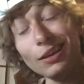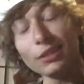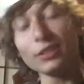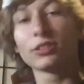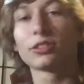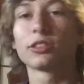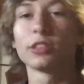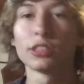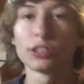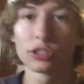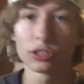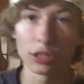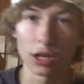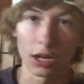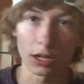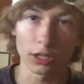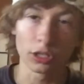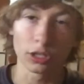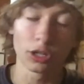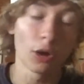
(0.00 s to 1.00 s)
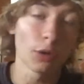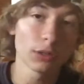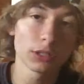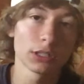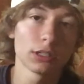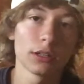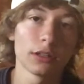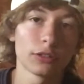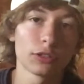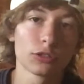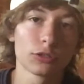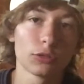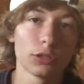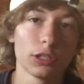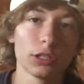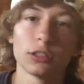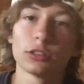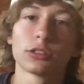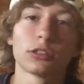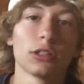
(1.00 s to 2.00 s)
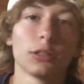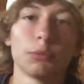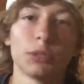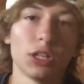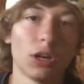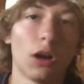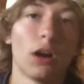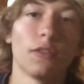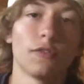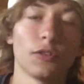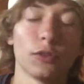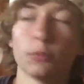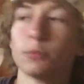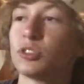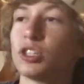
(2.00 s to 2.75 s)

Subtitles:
It's going to suck. Going into the school year is going to be awful,